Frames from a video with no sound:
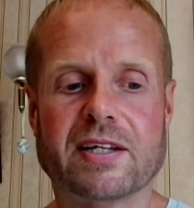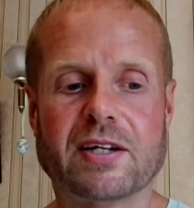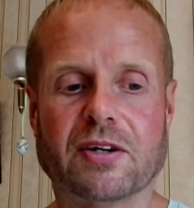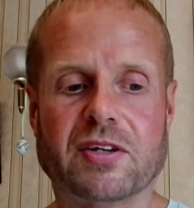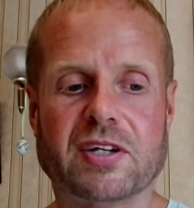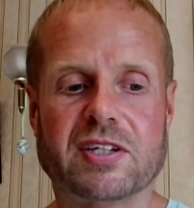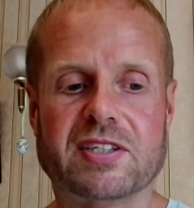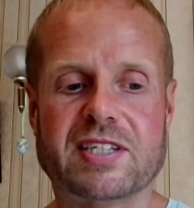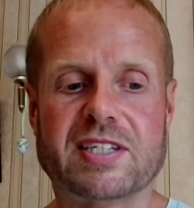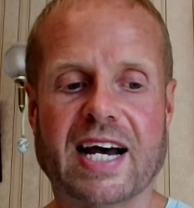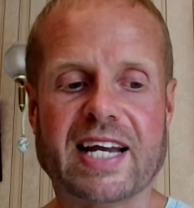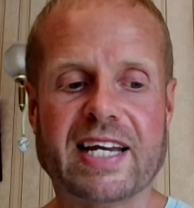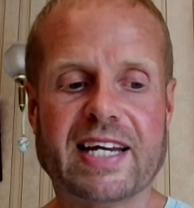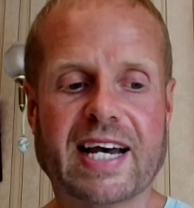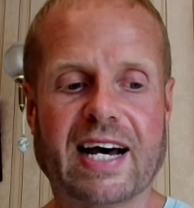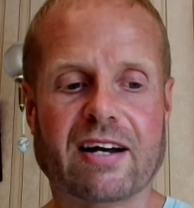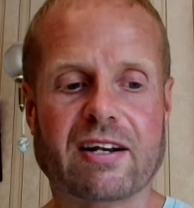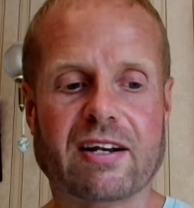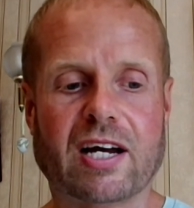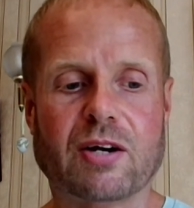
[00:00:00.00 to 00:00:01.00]
the other day
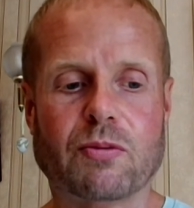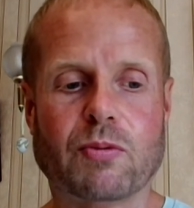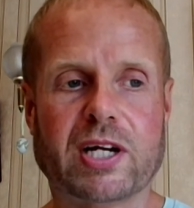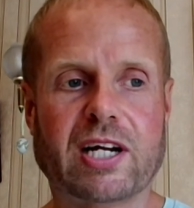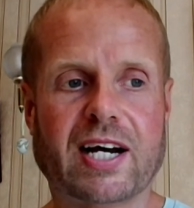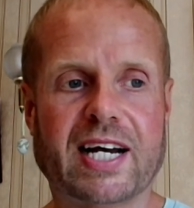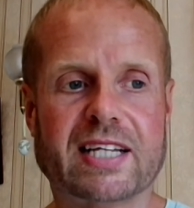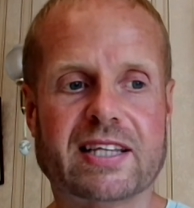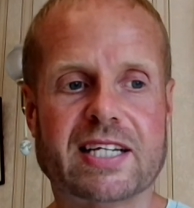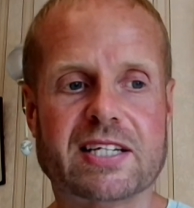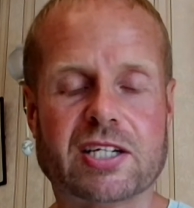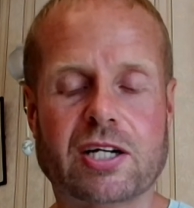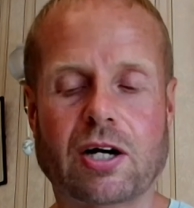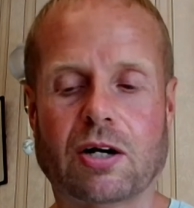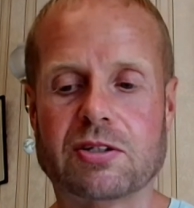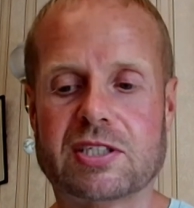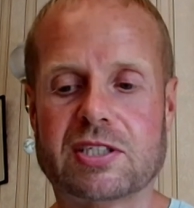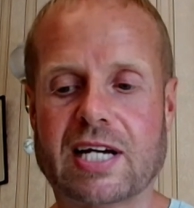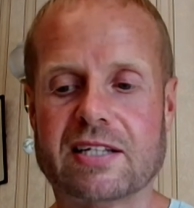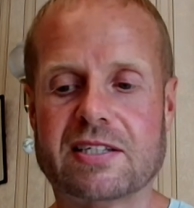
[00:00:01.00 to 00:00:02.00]
how like when I had this
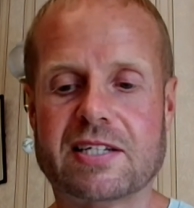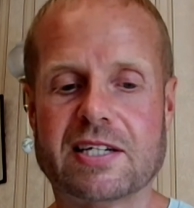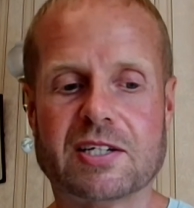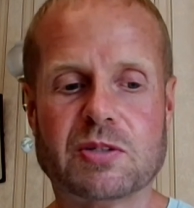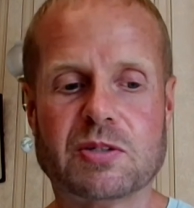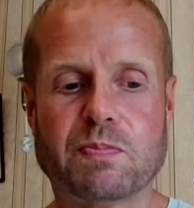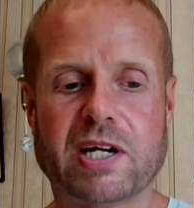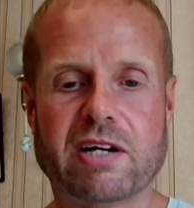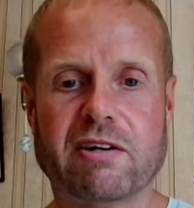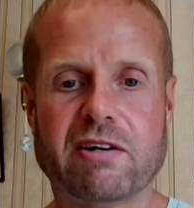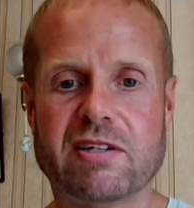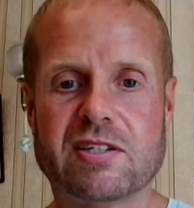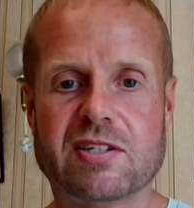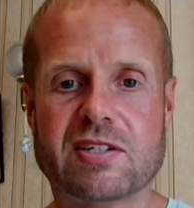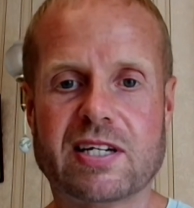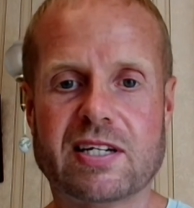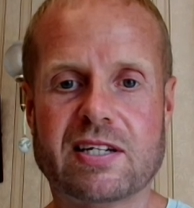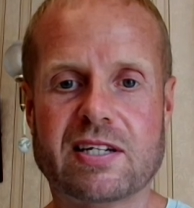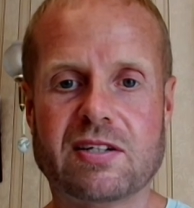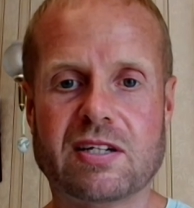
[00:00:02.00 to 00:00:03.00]
contact
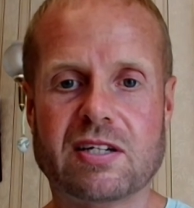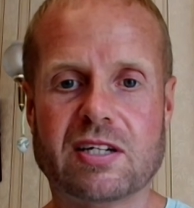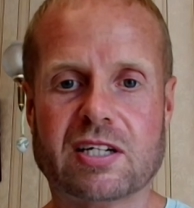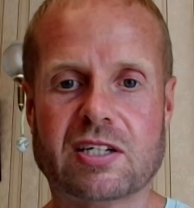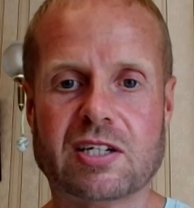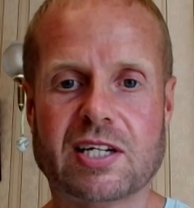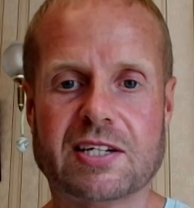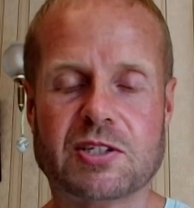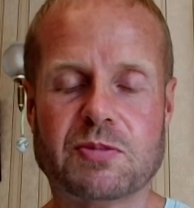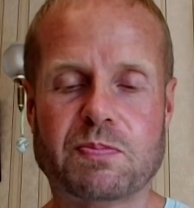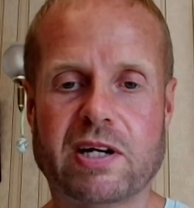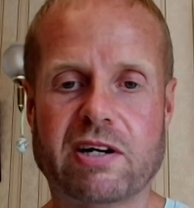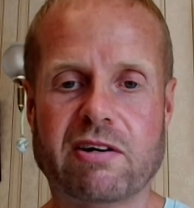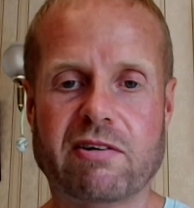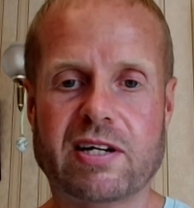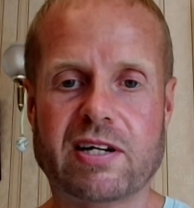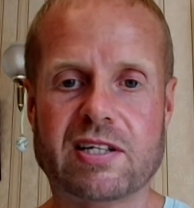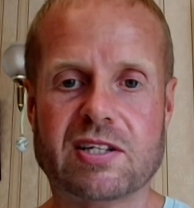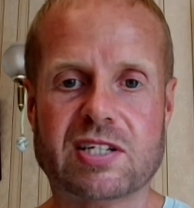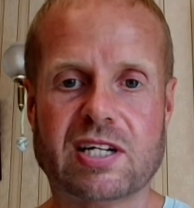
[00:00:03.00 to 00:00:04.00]
experience
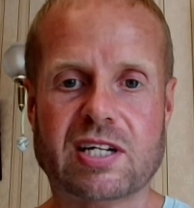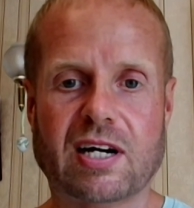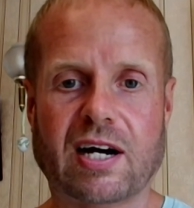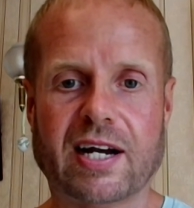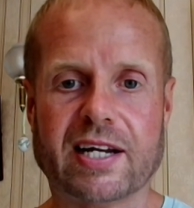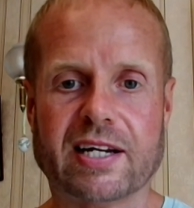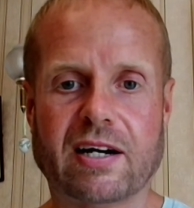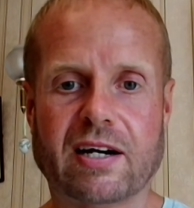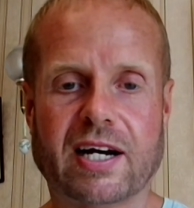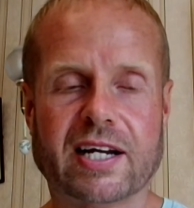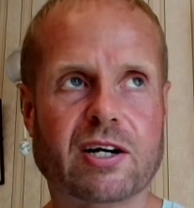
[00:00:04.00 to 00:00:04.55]
experience I,